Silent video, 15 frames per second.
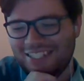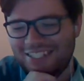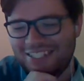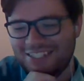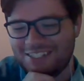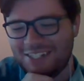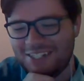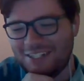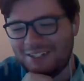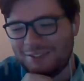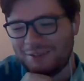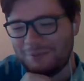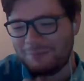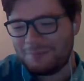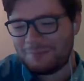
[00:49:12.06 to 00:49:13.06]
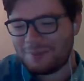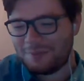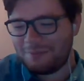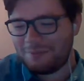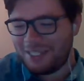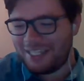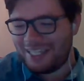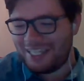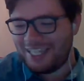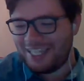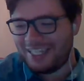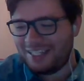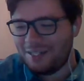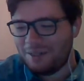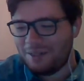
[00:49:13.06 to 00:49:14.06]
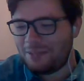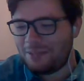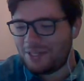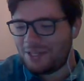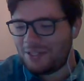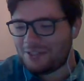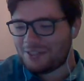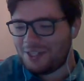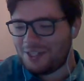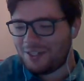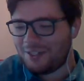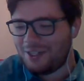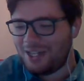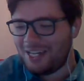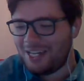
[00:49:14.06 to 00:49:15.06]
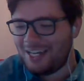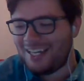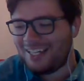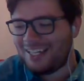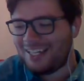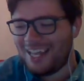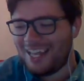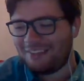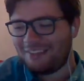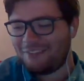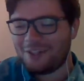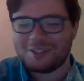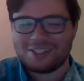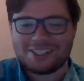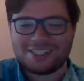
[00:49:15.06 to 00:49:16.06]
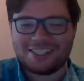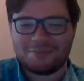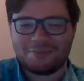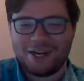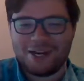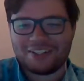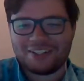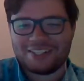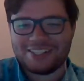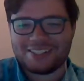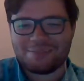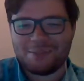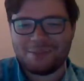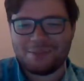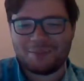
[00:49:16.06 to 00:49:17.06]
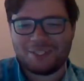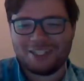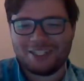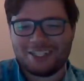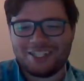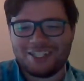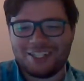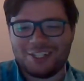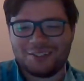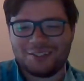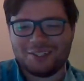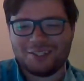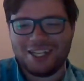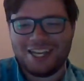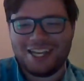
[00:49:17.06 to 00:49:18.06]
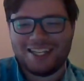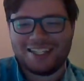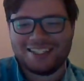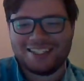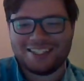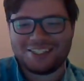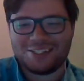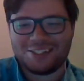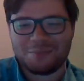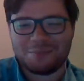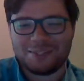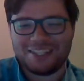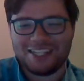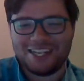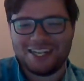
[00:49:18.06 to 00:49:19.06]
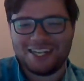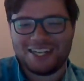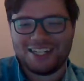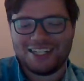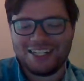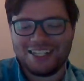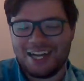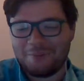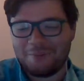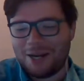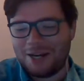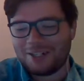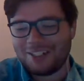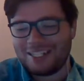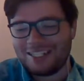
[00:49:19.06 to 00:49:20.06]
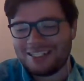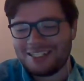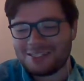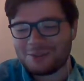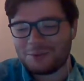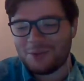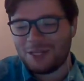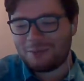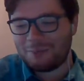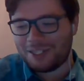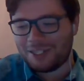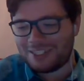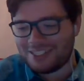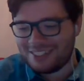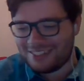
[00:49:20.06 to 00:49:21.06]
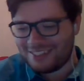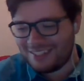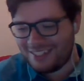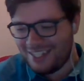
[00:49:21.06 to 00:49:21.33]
So, but yeah. But also, hey folks, apparently some people here are new, and they showed up in there. Apparently at least one person